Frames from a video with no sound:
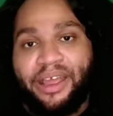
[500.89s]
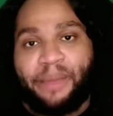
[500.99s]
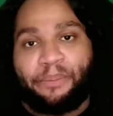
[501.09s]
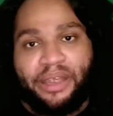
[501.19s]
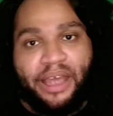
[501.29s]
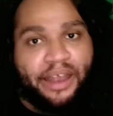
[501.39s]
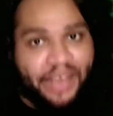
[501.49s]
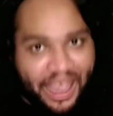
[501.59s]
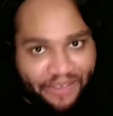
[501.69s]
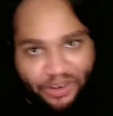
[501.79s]
And beyond
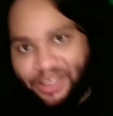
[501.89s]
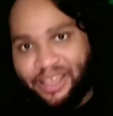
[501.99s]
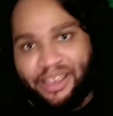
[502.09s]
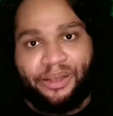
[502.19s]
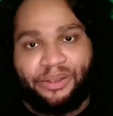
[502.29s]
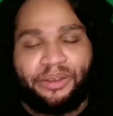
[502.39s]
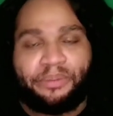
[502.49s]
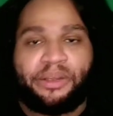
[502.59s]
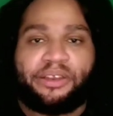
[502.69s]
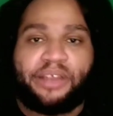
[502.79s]
everything else,
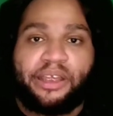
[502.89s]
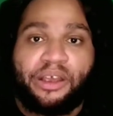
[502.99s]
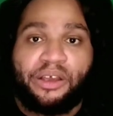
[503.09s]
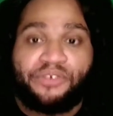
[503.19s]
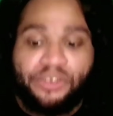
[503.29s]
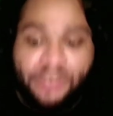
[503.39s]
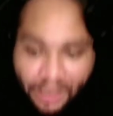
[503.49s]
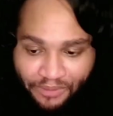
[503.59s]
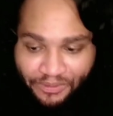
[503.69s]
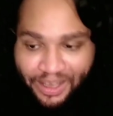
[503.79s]
please take care of
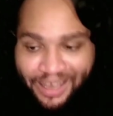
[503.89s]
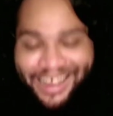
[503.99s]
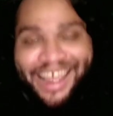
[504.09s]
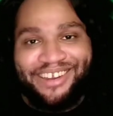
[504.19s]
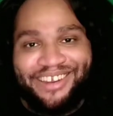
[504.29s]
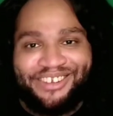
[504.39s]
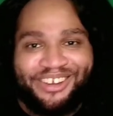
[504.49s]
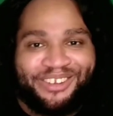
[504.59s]
yourself and each other.